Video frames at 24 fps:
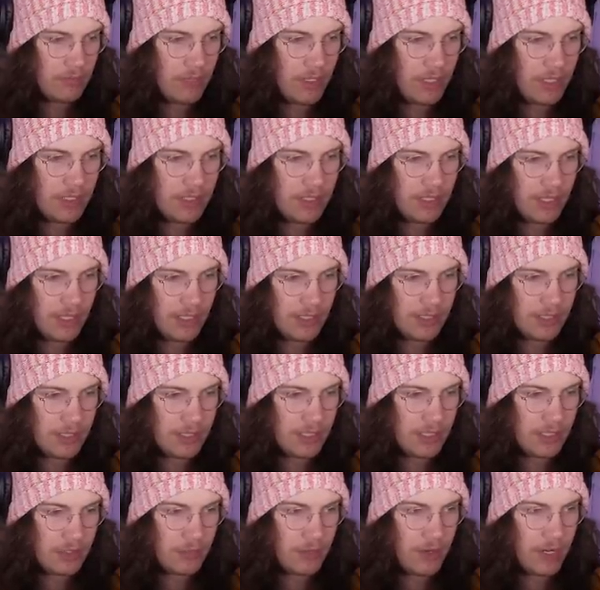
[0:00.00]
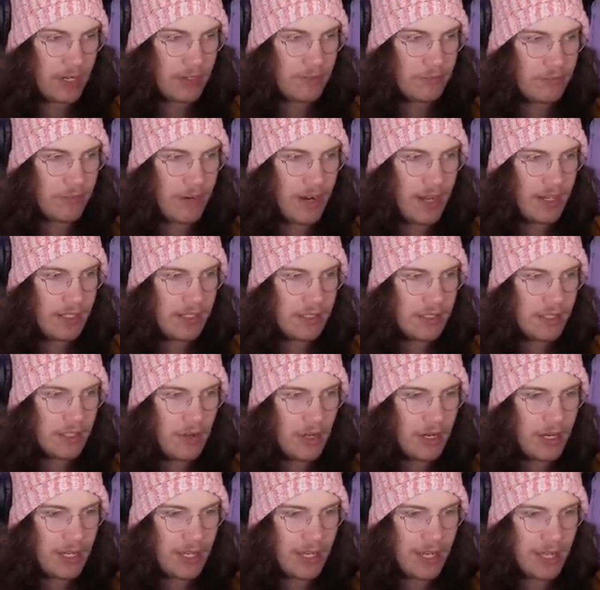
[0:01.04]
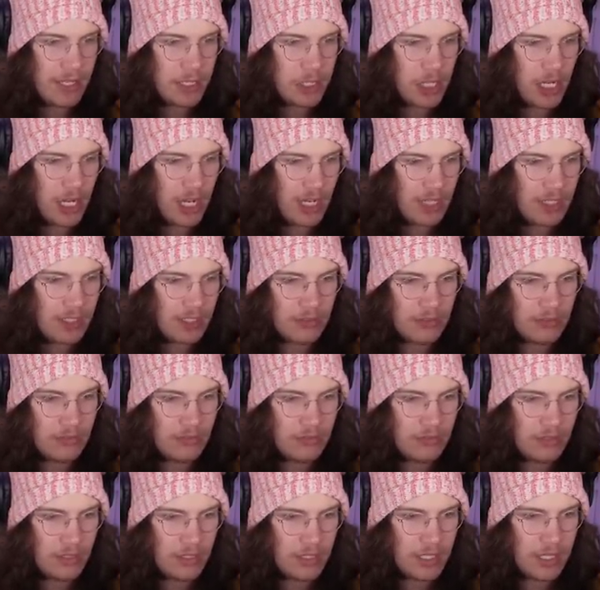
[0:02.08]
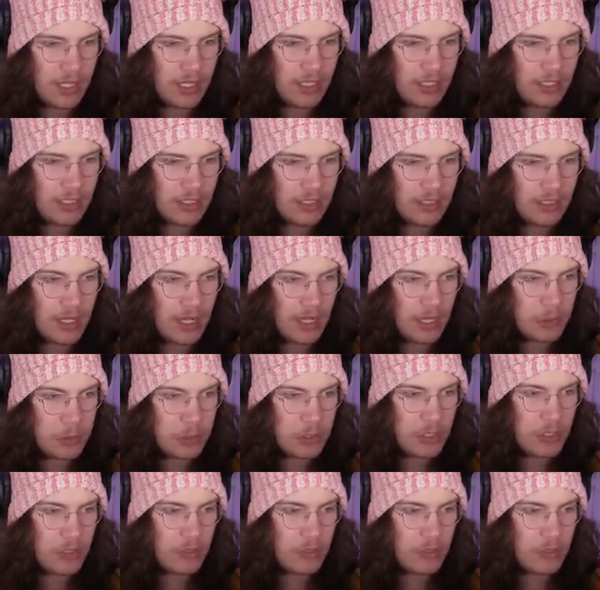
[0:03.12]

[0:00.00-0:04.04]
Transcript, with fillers: What is this? It's just where I can rest. What can I get you? Ooh, okay. 100